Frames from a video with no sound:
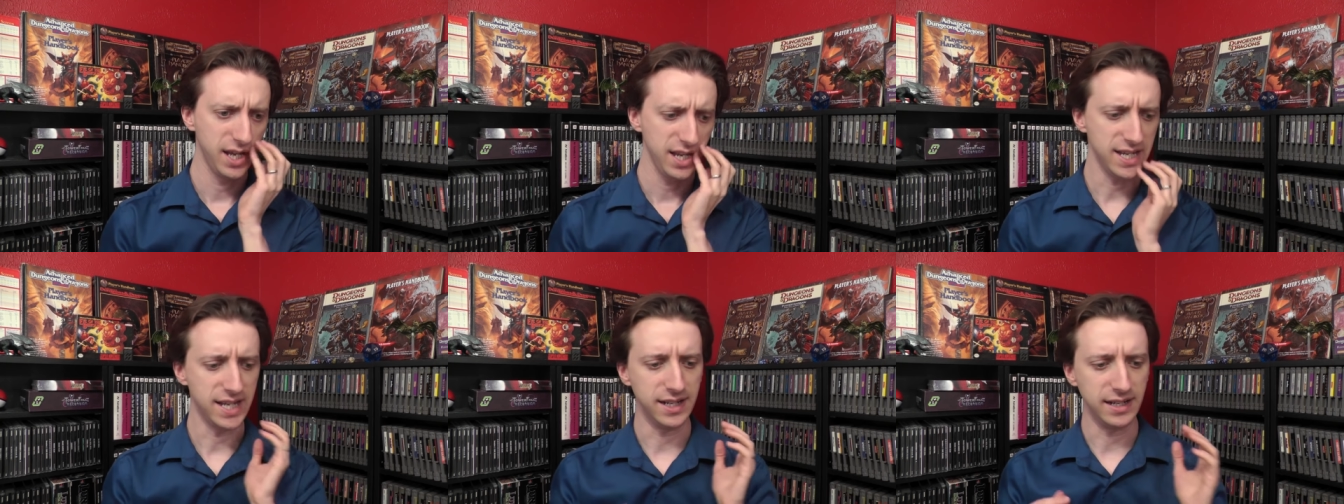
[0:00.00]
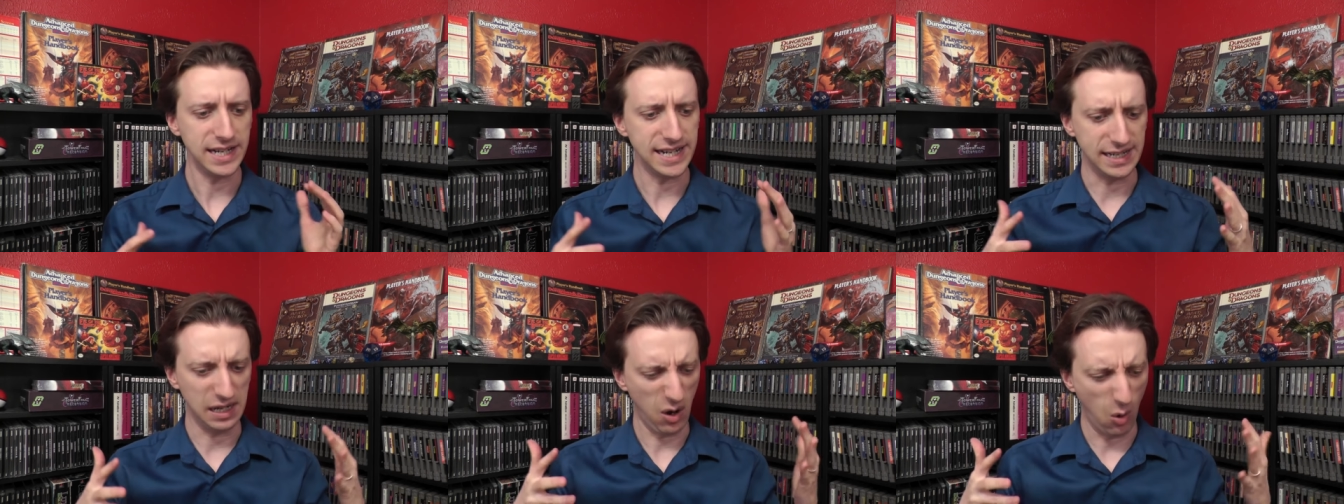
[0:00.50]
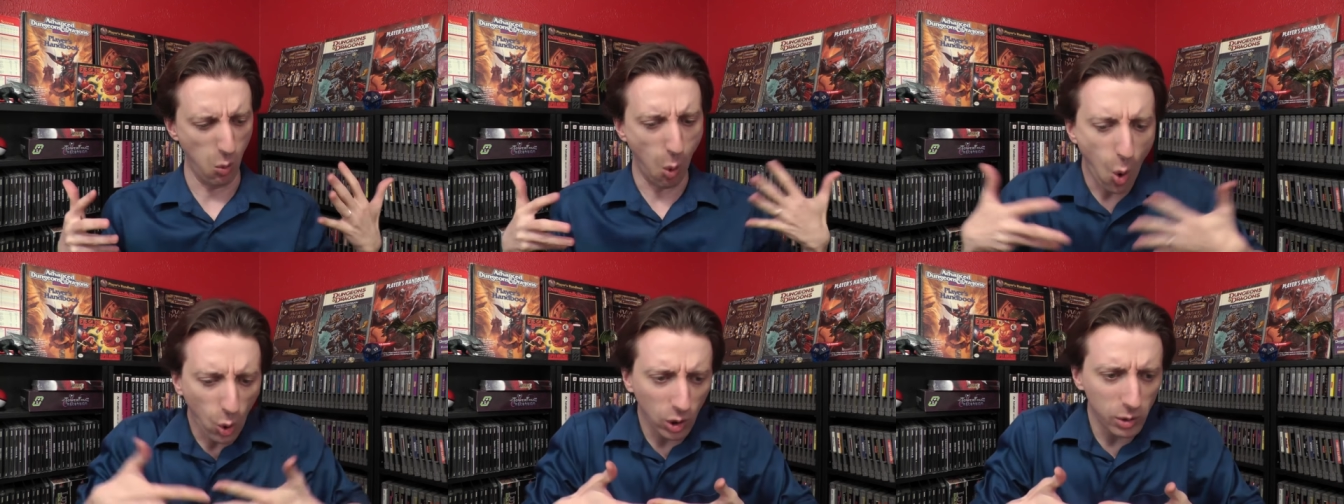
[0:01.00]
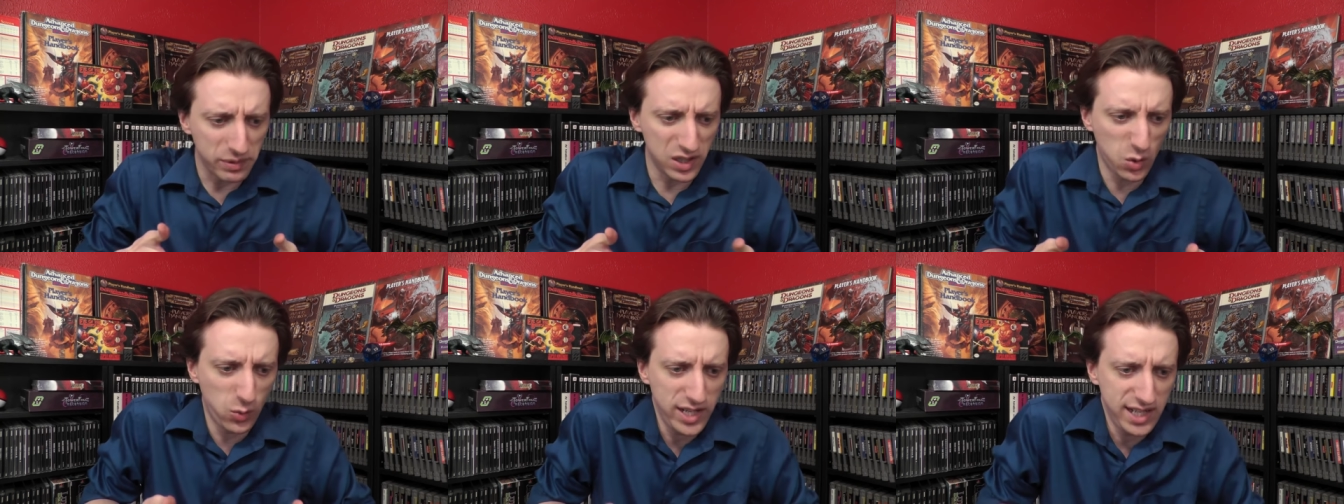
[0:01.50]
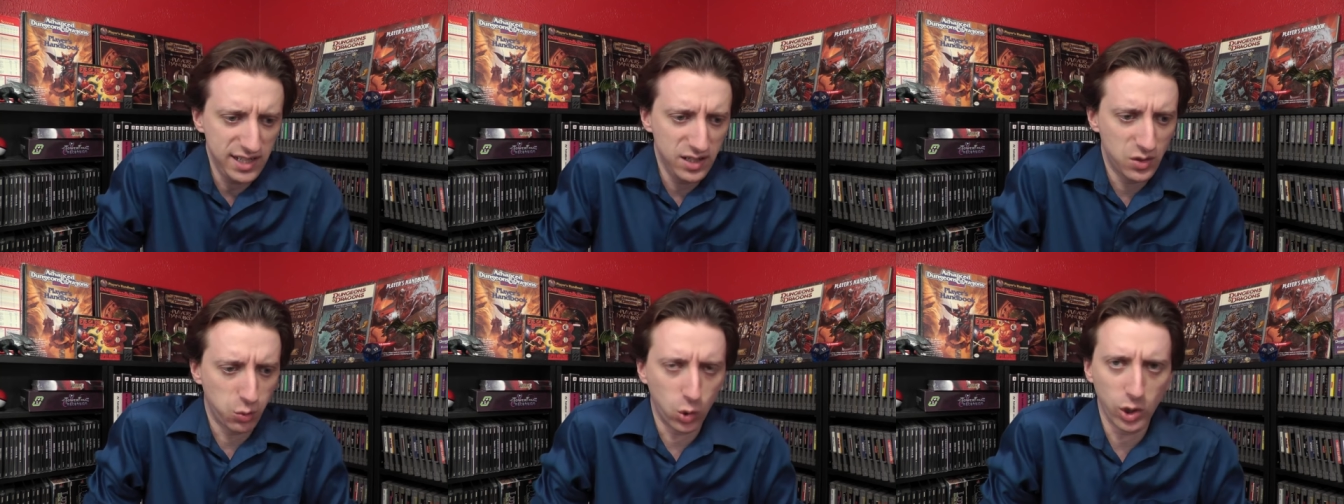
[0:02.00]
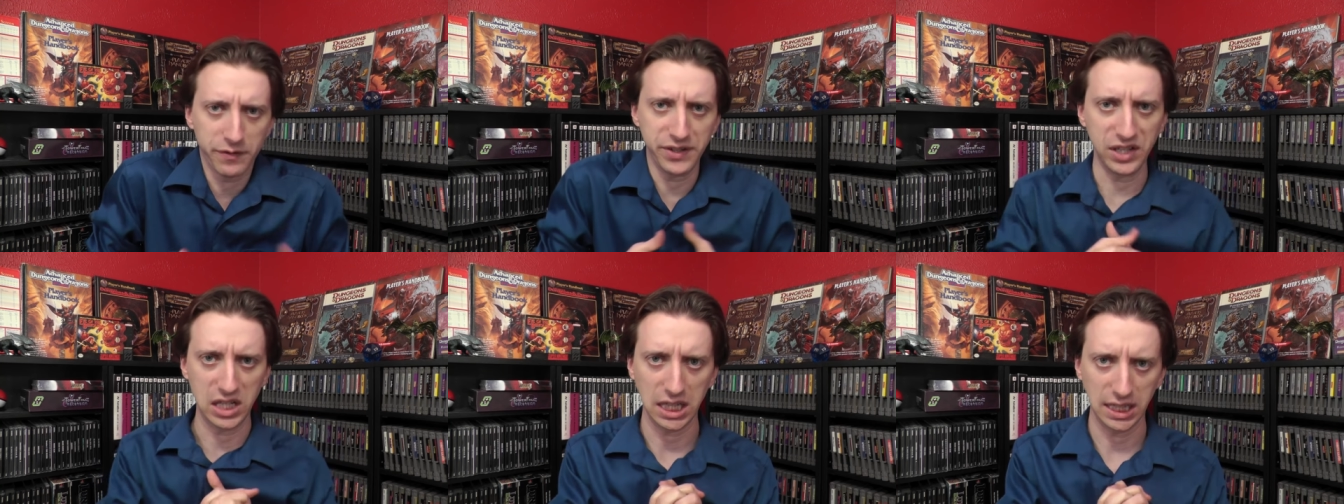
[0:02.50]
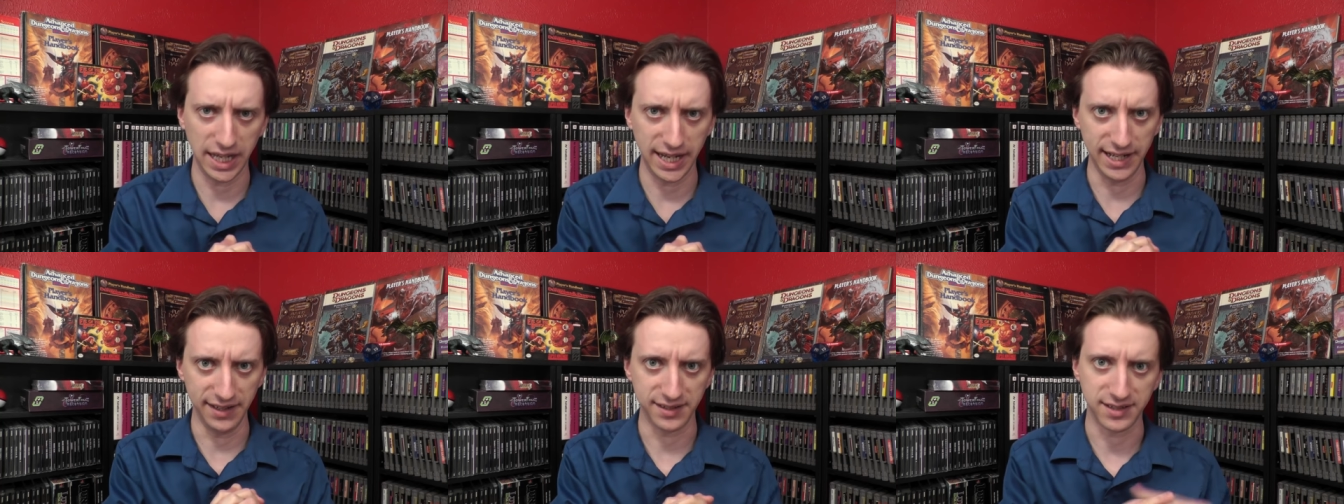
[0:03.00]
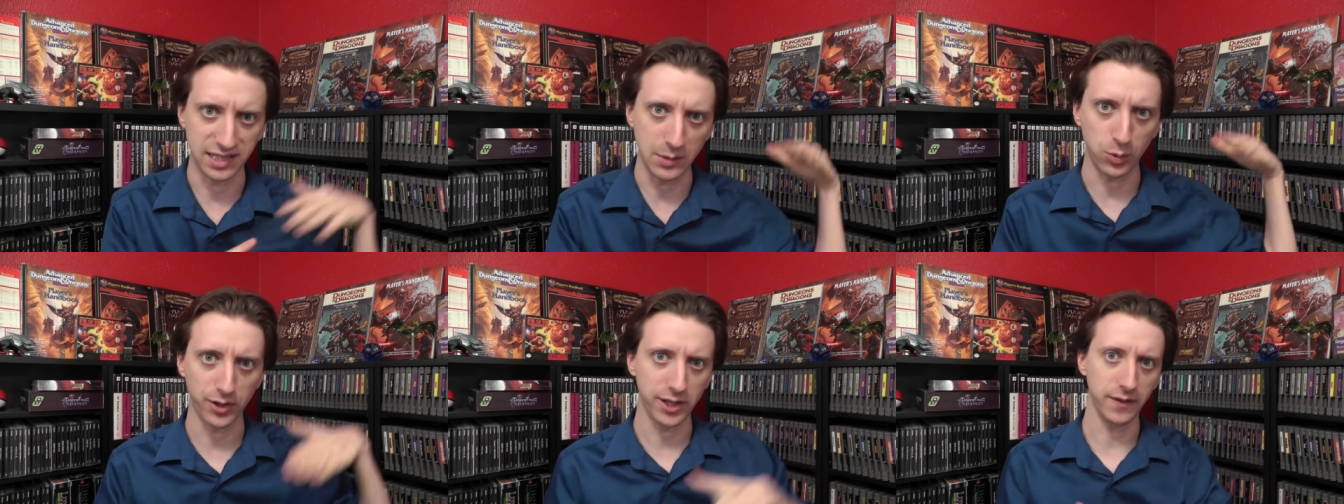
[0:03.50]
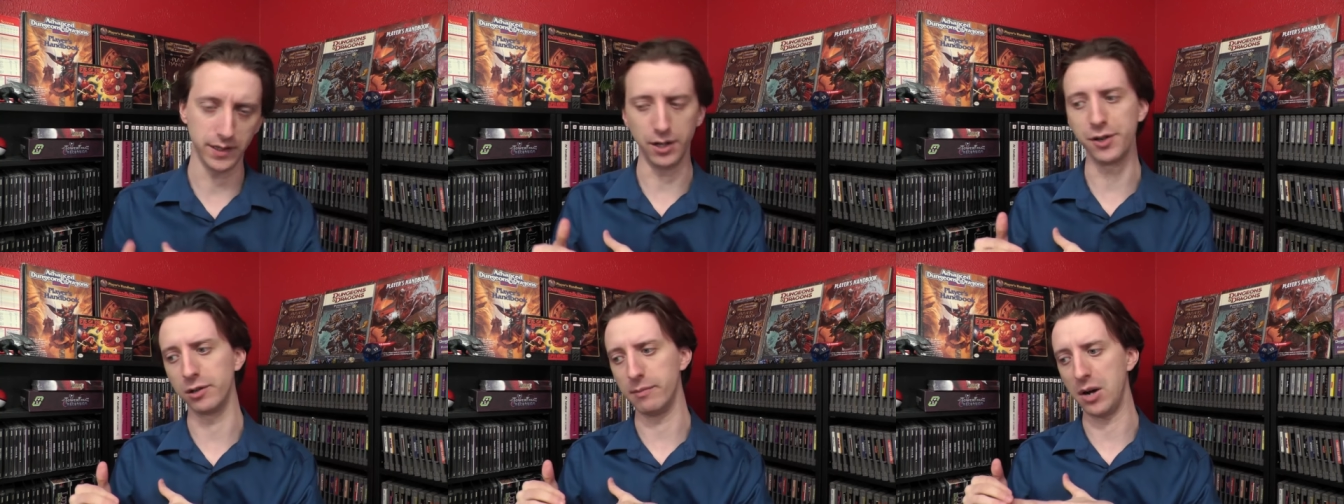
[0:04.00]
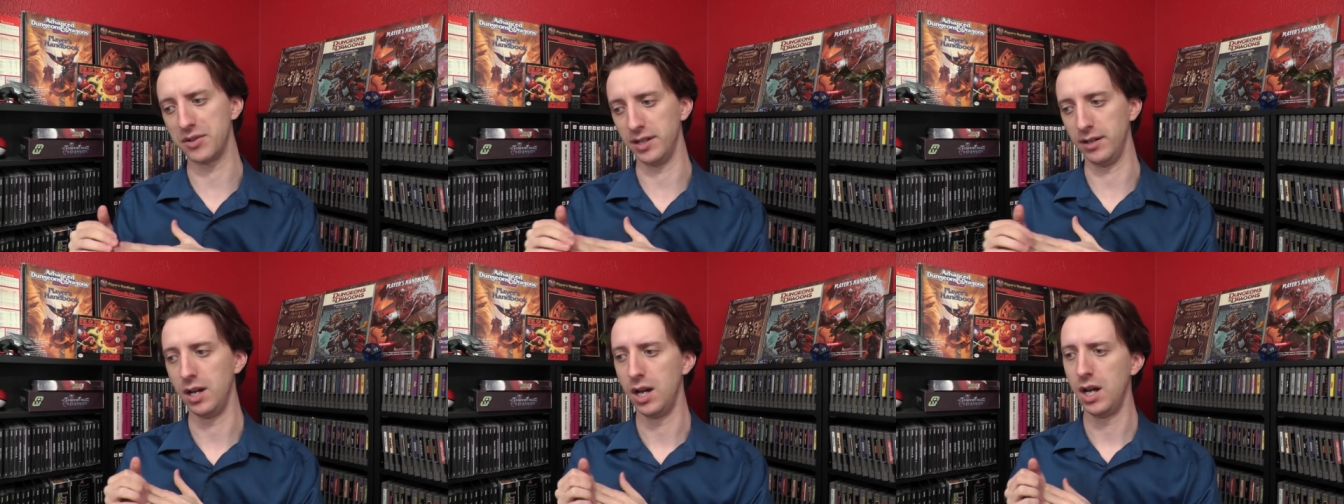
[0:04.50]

in a war between dwarven clans deep within the Undermountain,